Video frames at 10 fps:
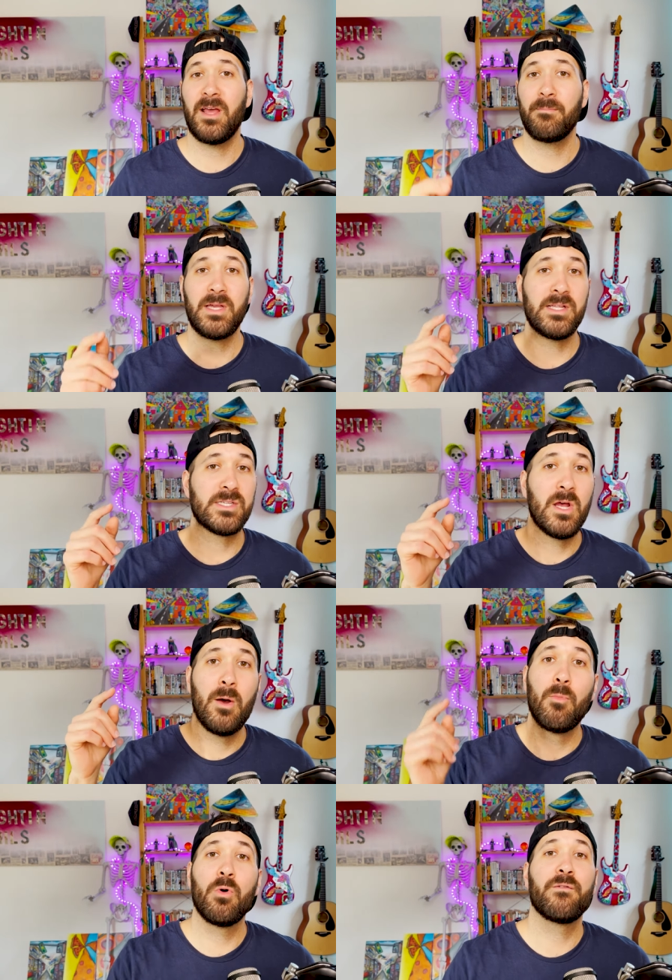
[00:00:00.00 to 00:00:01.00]
That means
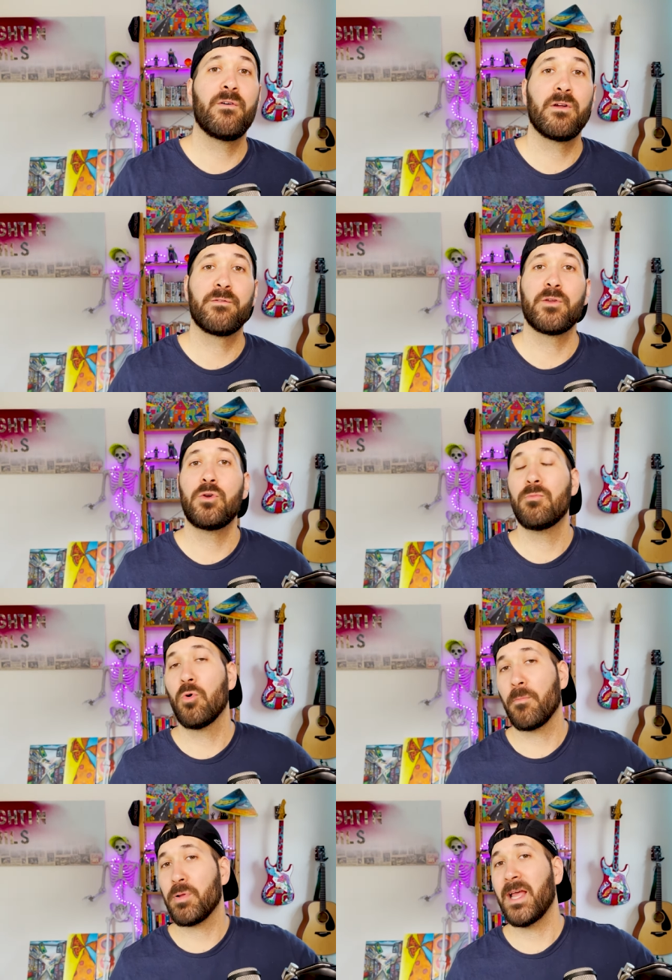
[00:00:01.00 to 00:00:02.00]
more fun for you,
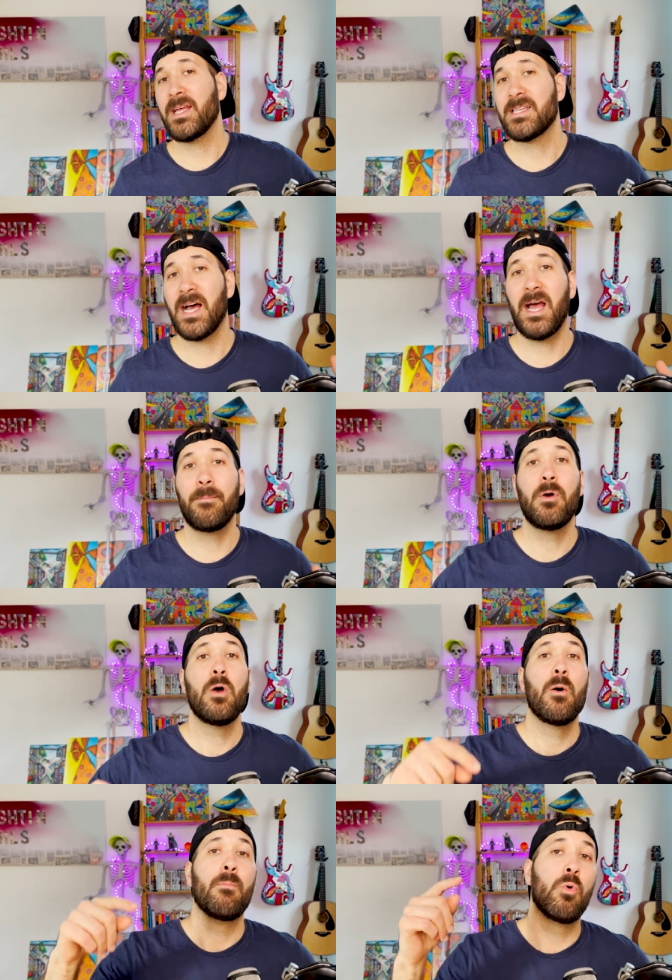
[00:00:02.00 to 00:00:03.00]
more playtime,
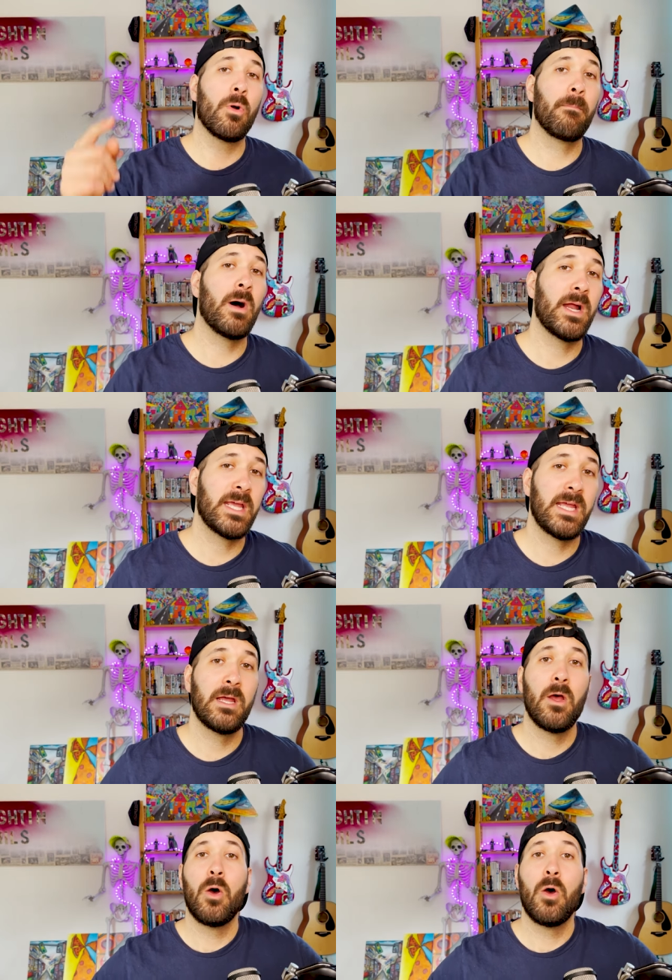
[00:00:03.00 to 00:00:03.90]
more money,